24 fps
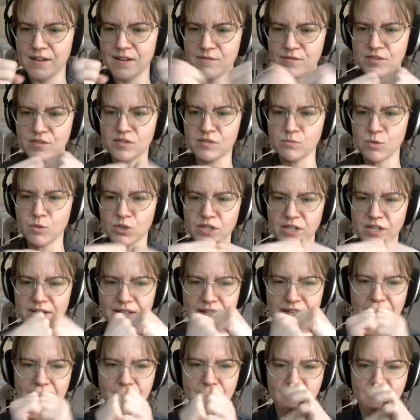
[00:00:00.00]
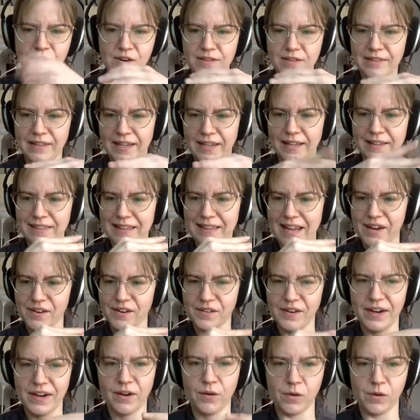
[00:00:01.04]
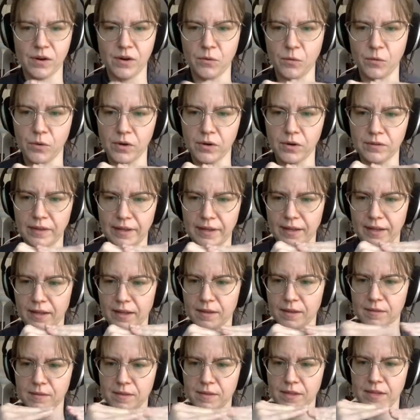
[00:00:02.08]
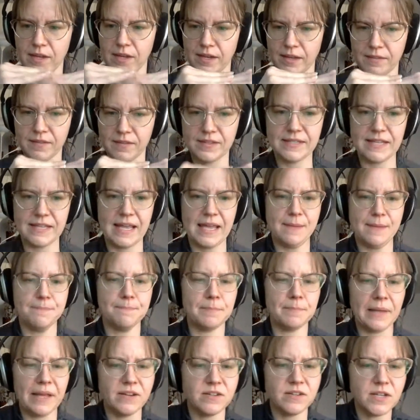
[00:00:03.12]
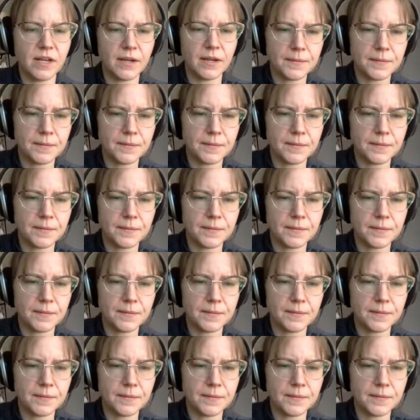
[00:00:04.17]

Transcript: of smushing together and like layering or like getting the same, blending.